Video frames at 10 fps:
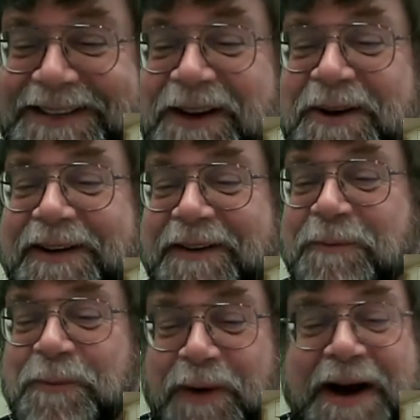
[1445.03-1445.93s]
So
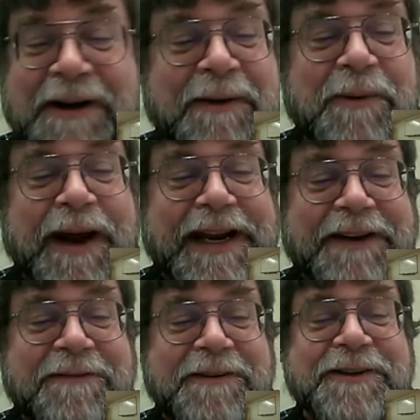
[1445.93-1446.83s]
while I'm
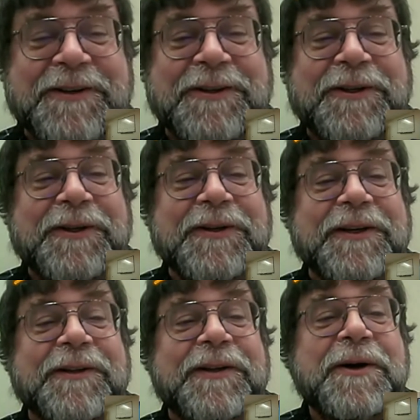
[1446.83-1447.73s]
waiting for the tool
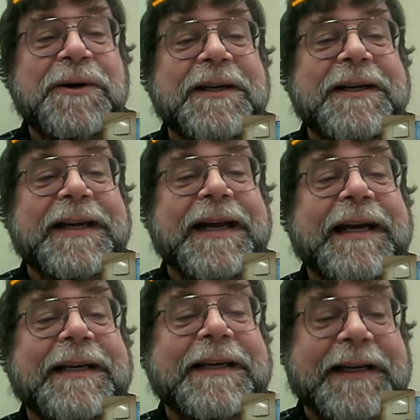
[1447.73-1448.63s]
to load
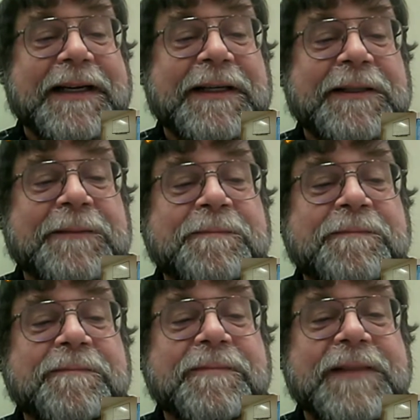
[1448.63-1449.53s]
again,
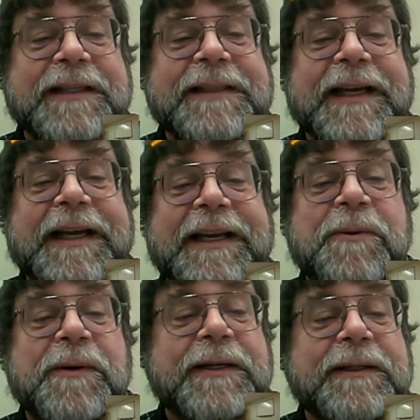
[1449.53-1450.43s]
does
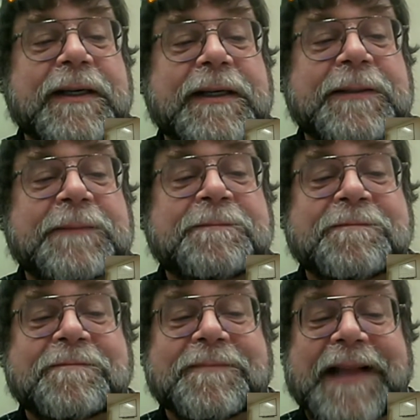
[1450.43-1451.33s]
anyone
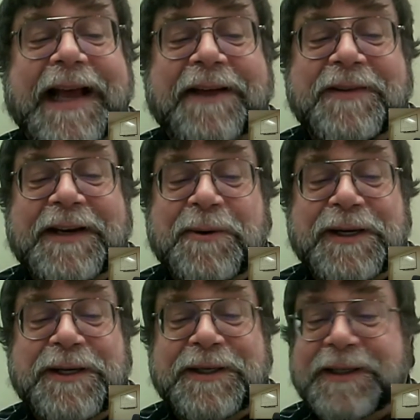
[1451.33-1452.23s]
have any
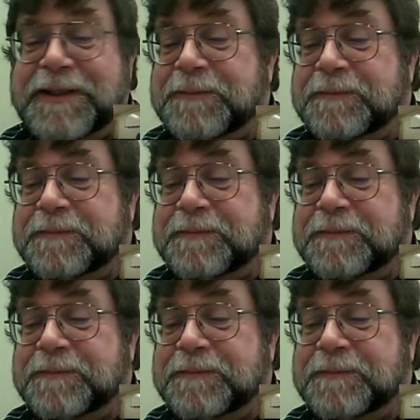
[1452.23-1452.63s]
questions?